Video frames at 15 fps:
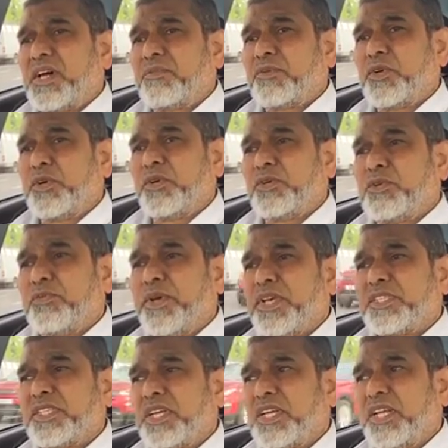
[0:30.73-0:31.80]
I'm going to
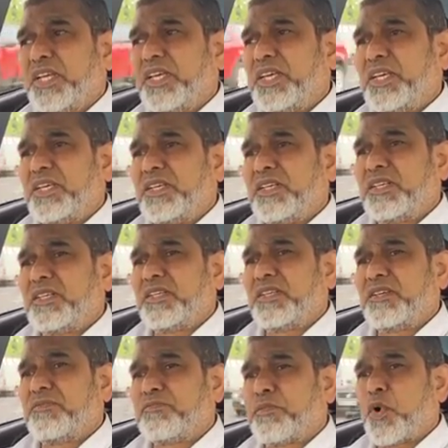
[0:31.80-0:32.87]
basically
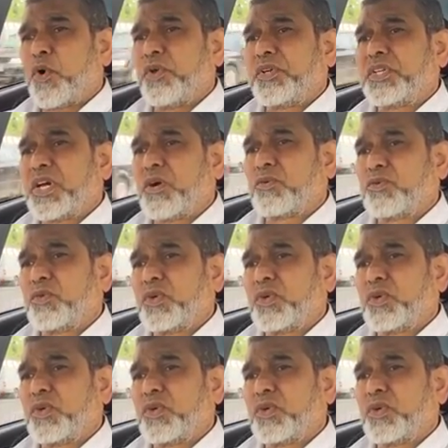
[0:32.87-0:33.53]
point out